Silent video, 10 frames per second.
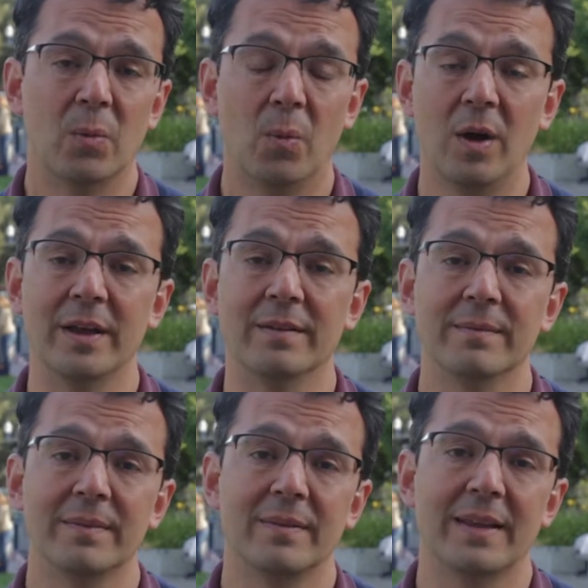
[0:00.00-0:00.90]

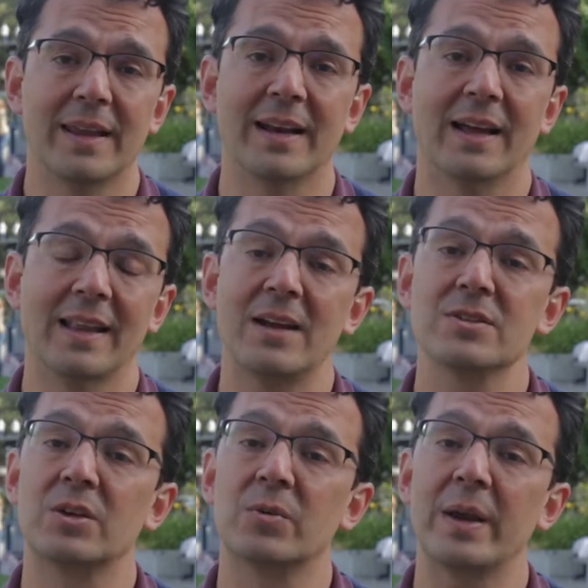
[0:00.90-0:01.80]
One, it
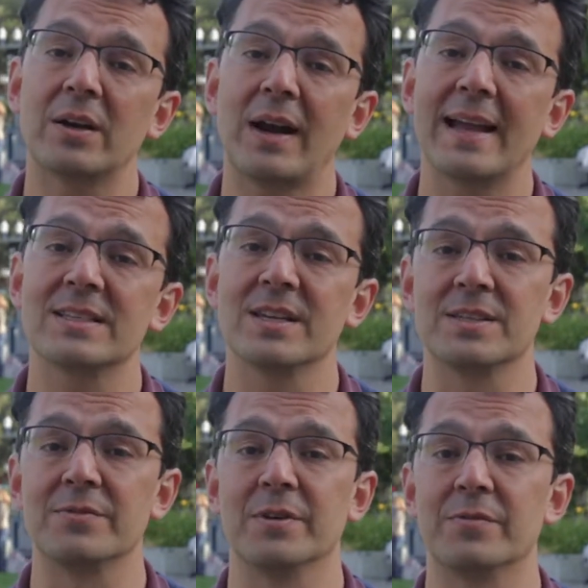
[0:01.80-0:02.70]
allows a greater
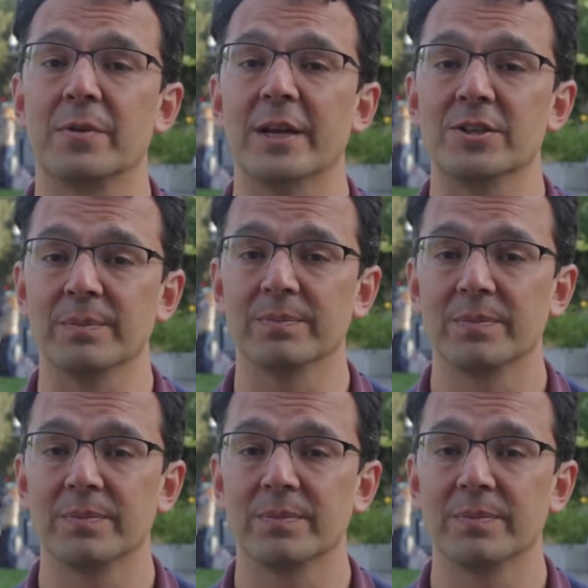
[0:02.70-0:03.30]
access of information.